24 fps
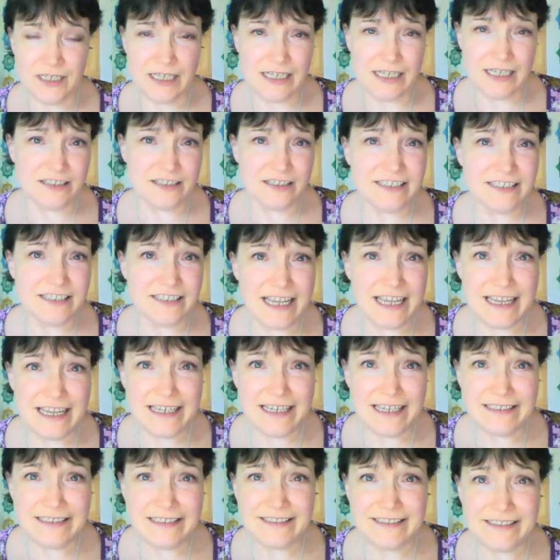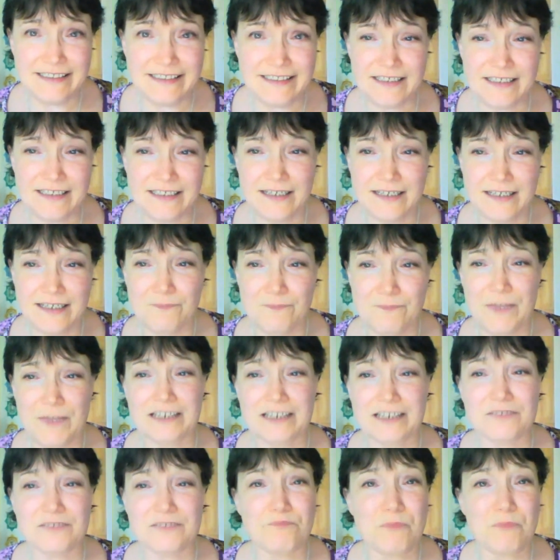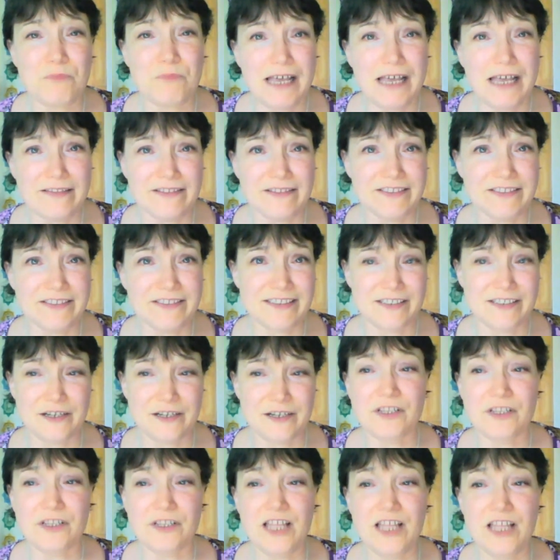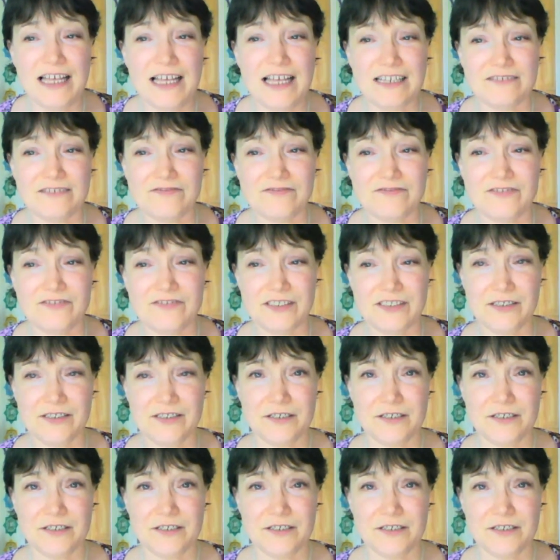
and days and months in our lives